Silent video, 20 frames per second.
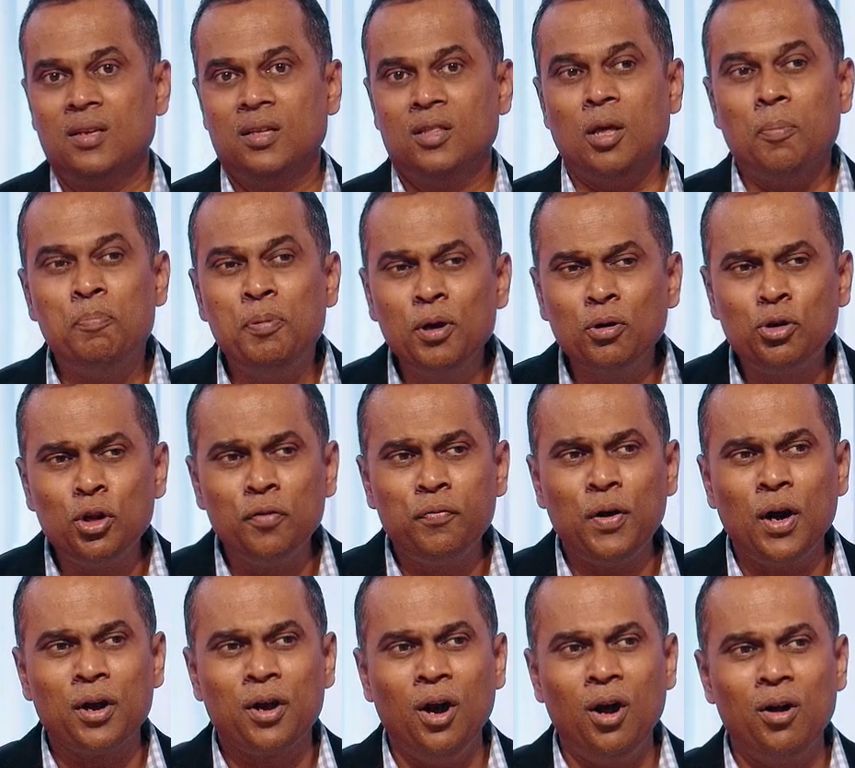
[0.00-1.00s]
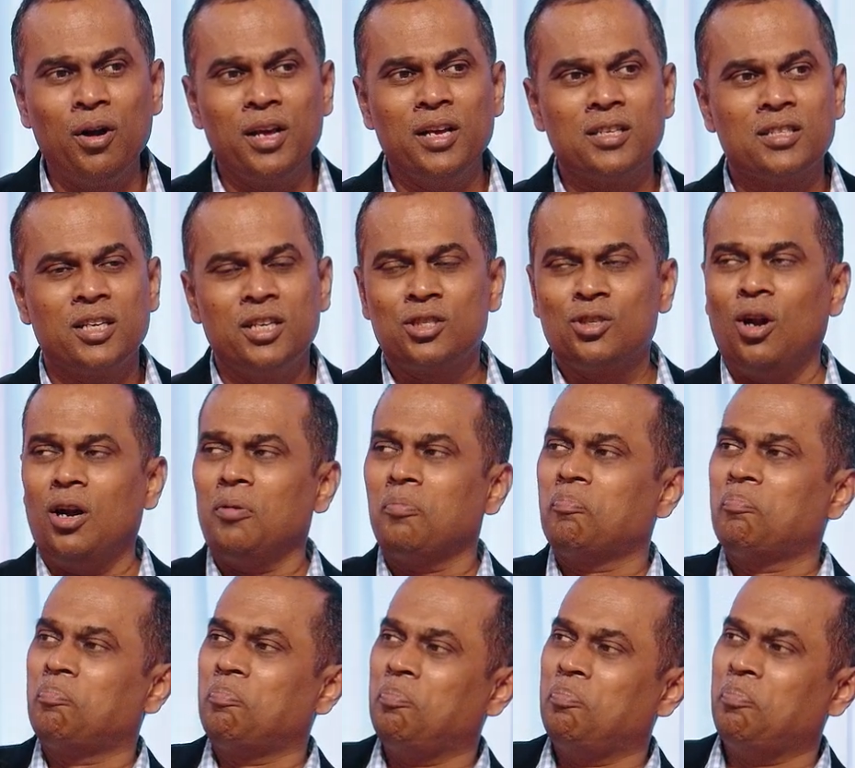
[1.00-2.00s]
The beauty of our God is He's not
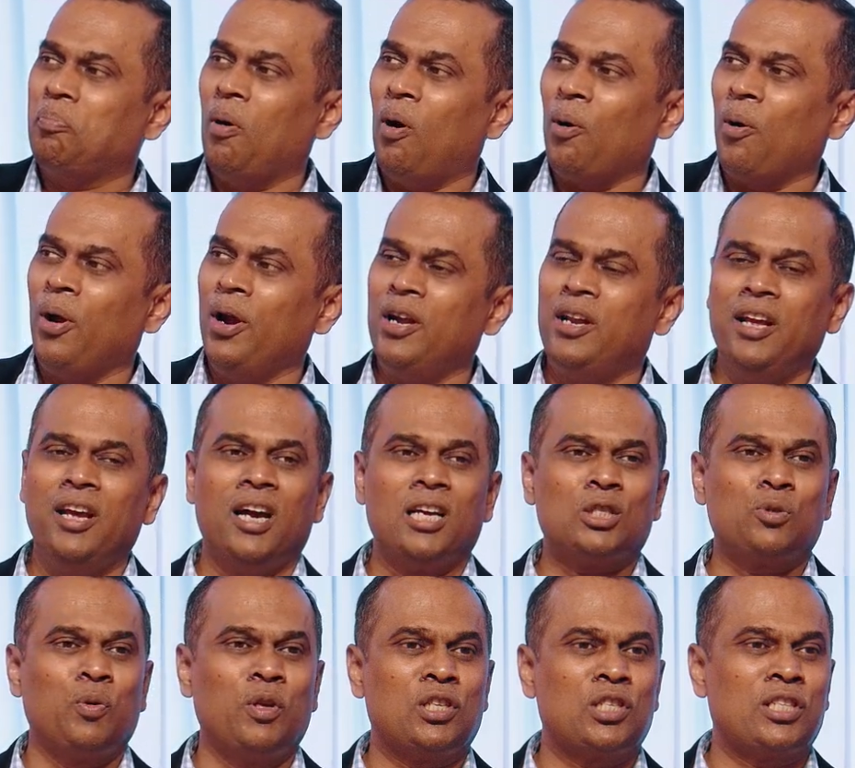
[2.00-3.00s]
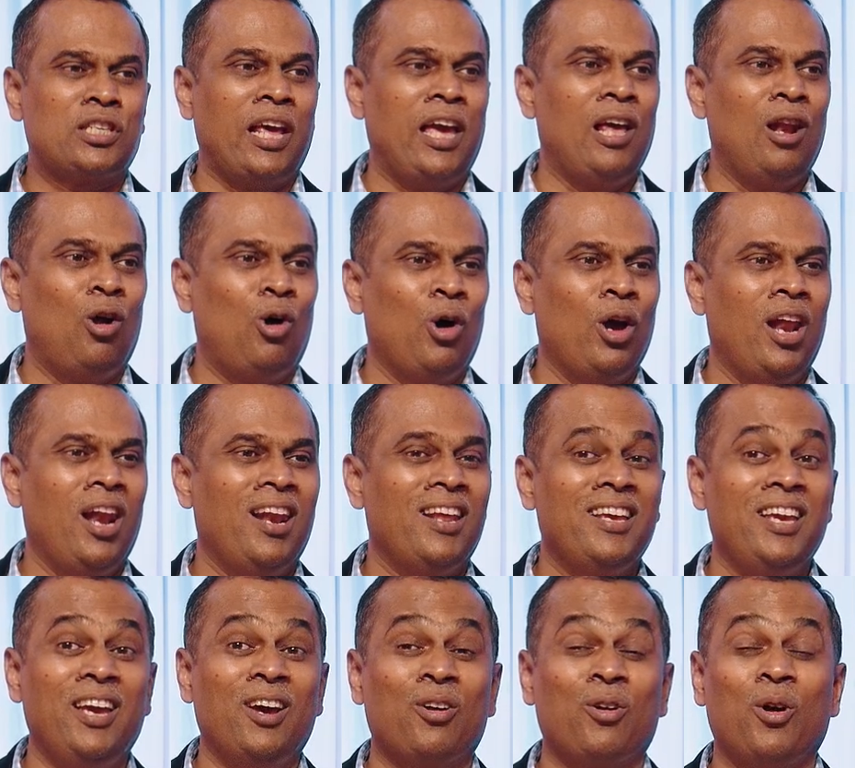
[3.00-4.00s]
anointing us with stale oil.
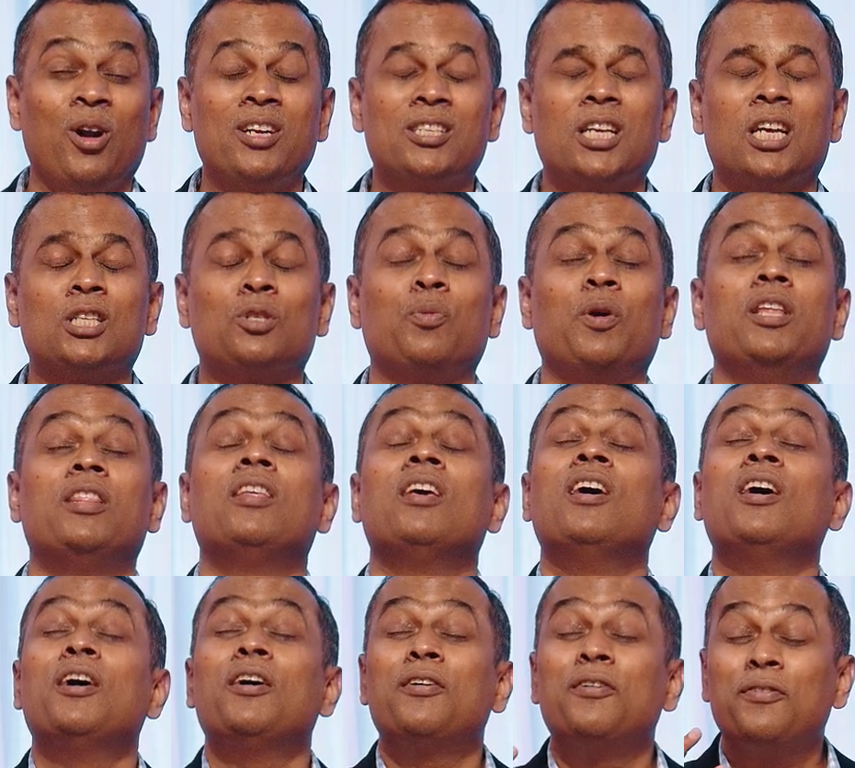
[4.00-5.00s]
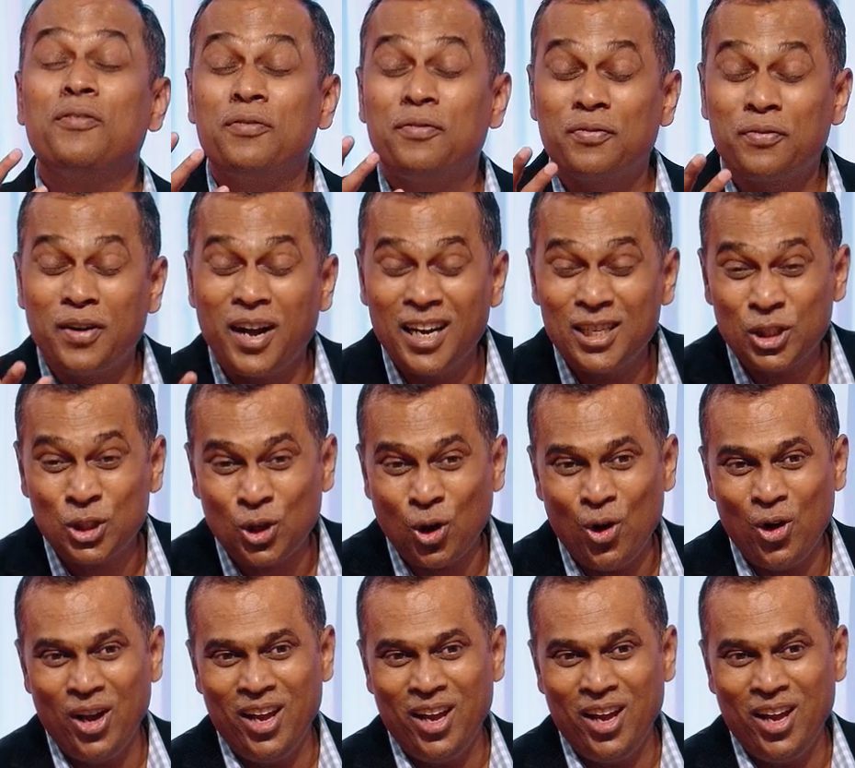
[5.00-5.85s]
He anoints us with fresh